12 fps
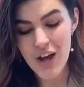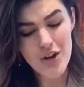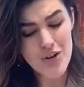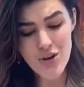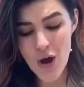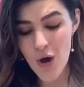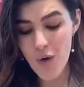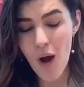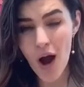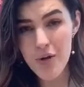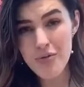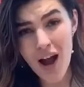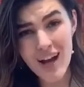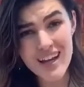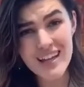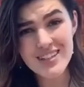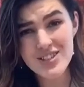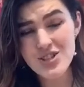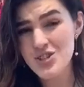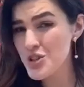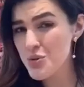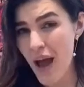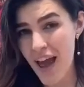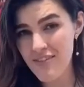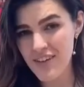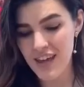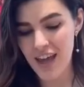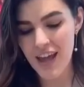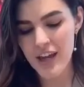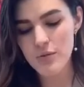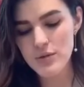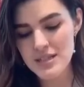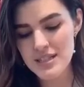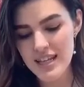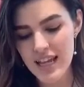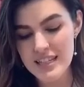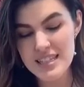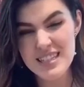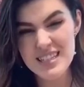No, our rock is too heavy and it will stay